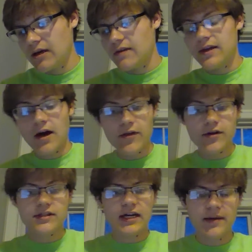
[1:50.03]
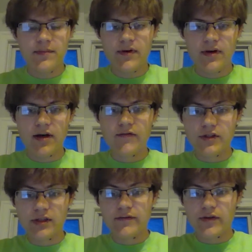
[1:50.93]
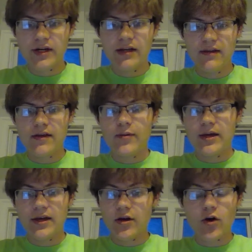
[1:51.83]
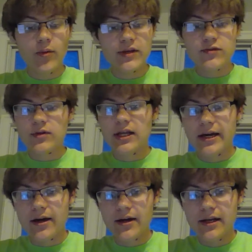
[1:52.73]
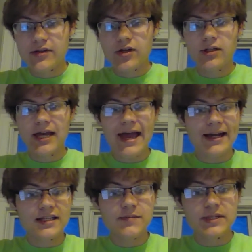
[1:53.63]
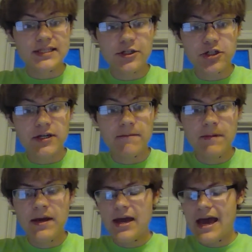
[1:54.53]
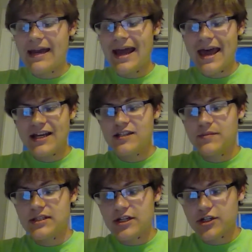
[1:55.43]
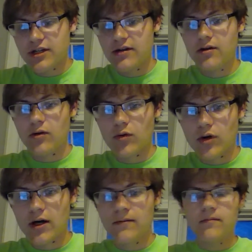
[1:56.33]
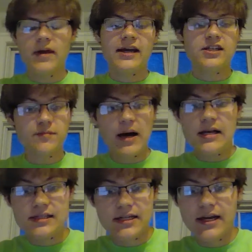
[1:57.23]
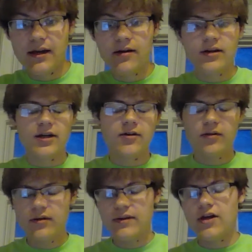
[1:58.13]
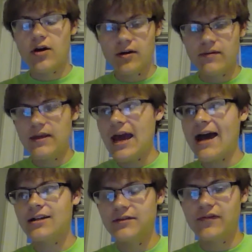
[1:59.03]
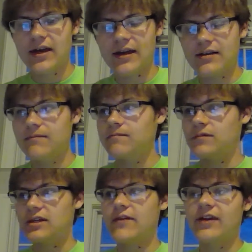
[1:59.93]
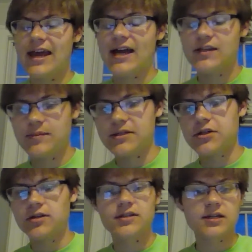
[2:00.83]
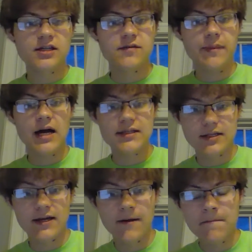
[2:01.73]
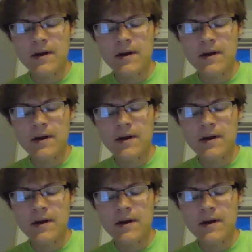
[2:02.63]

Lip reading: The other type of delivery that we can always rely on is called exposition. And exposition, or expositing, the act of giving exposition is expositing.